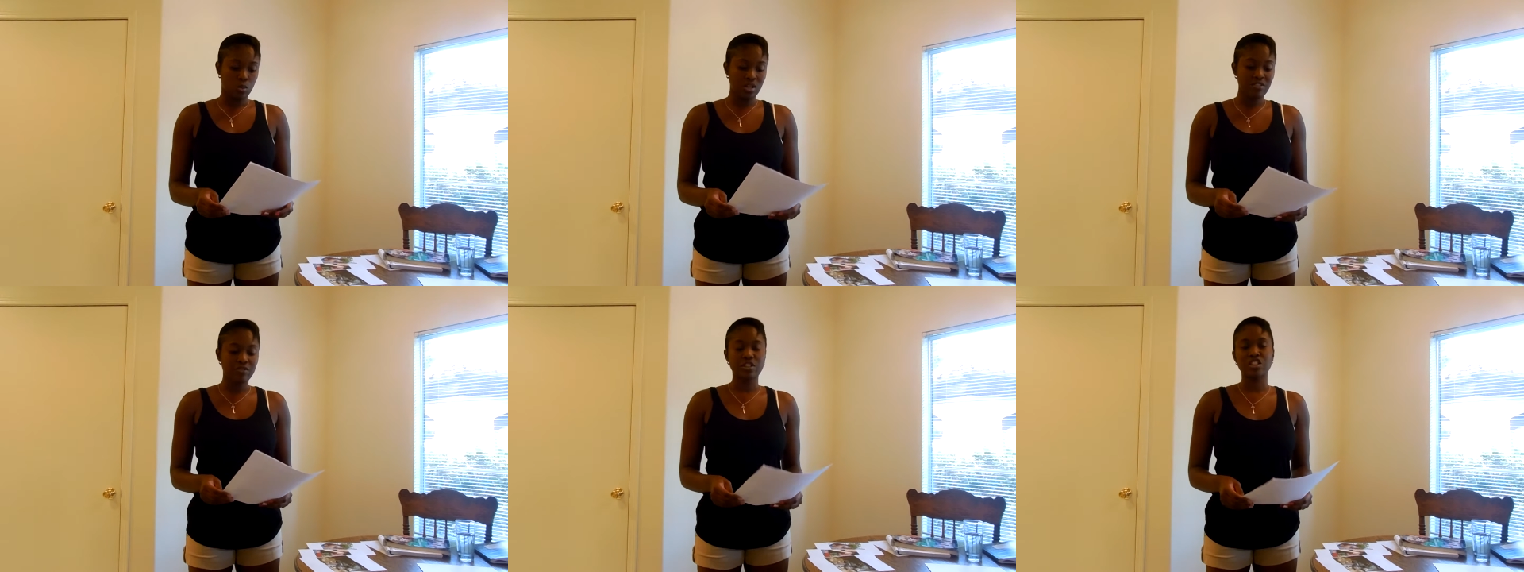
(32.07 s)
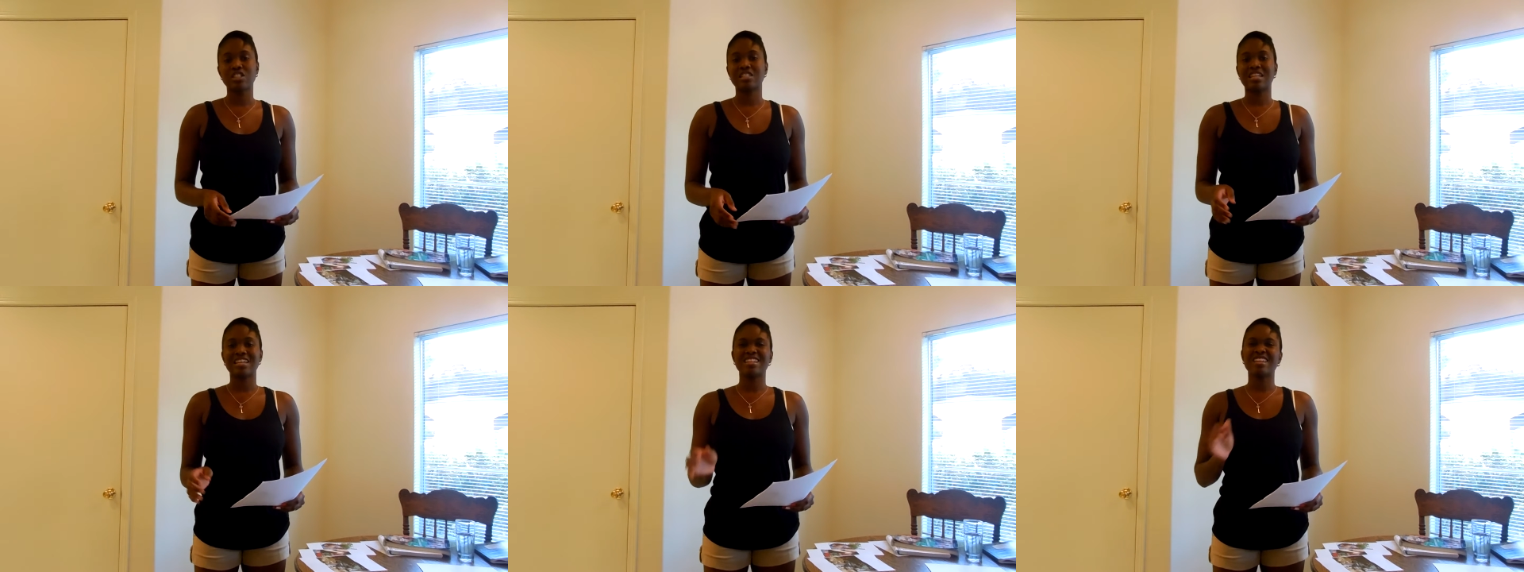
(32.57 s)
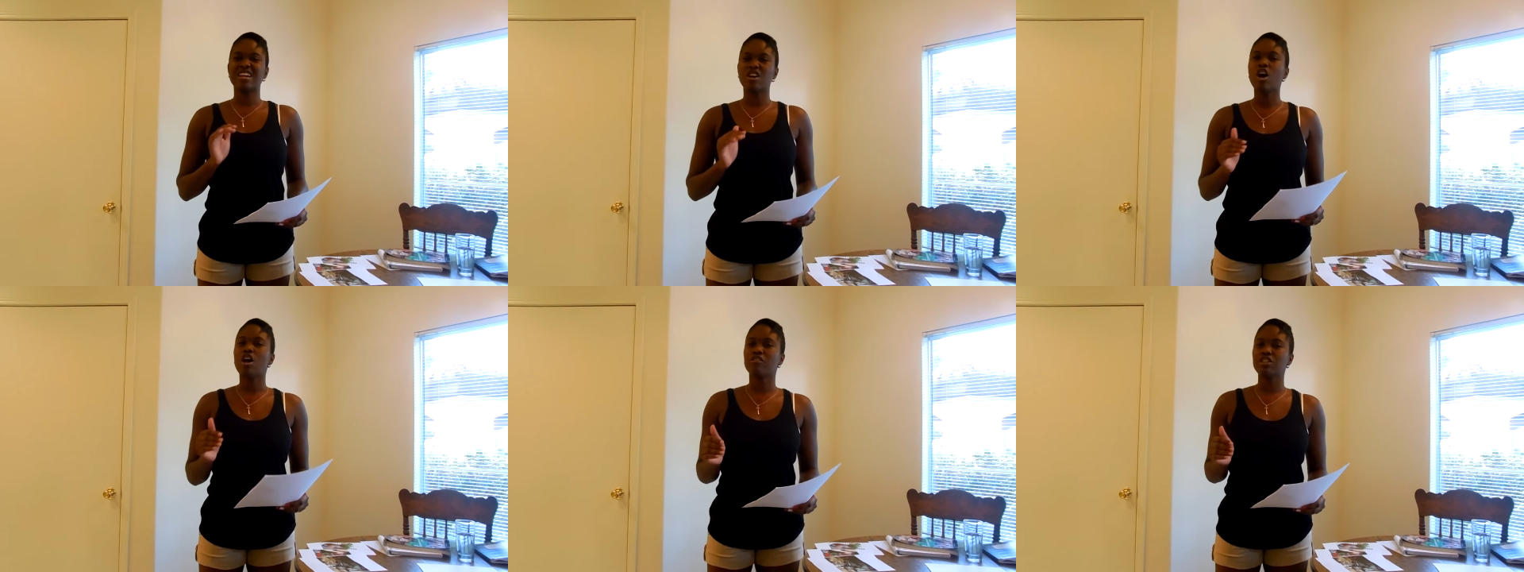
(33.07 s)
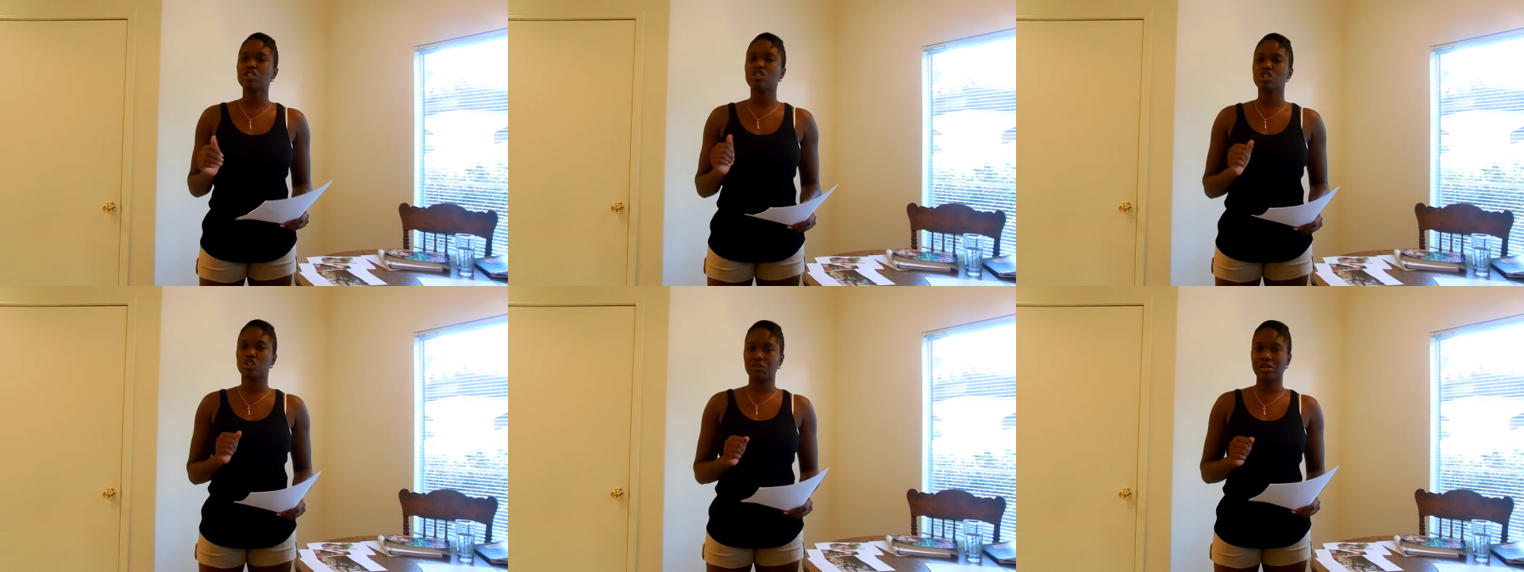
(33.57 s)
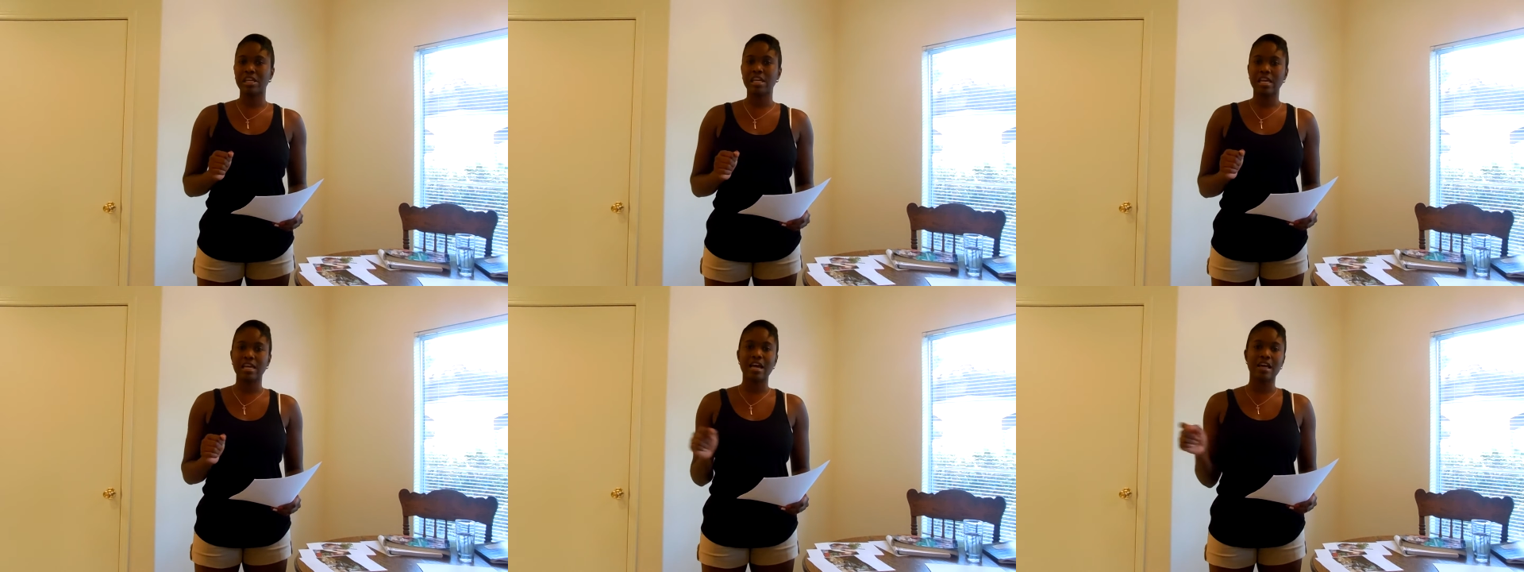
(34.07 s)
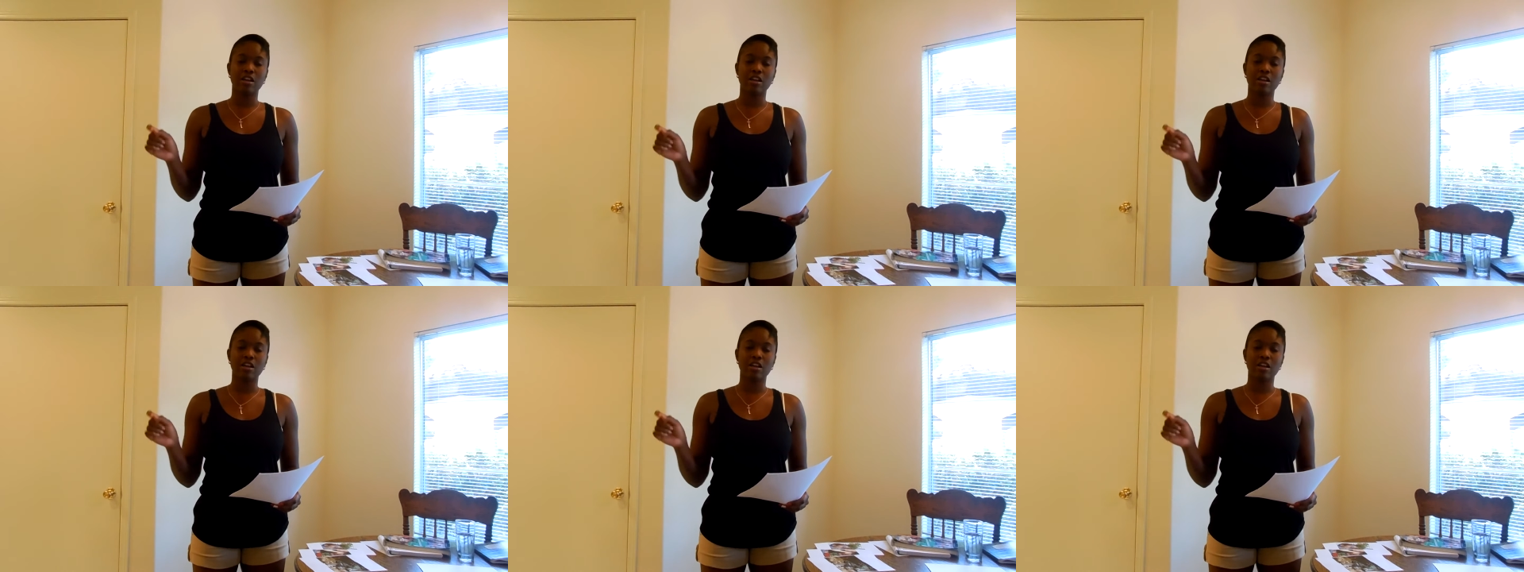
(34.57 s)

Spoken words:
One of which is that it encourages drinking